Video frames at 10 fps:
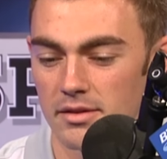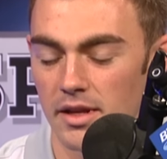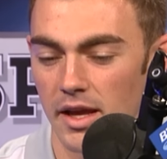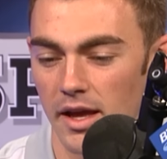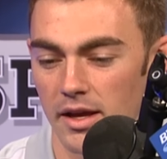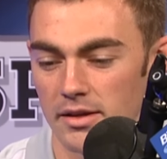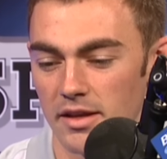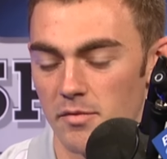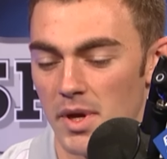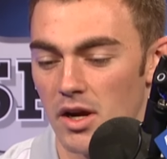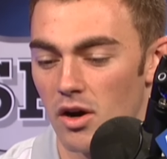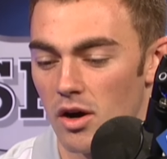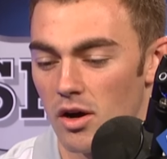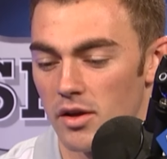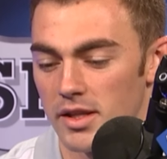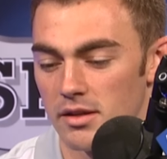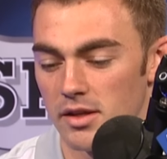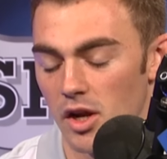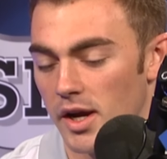uh, gave me a call, and you know,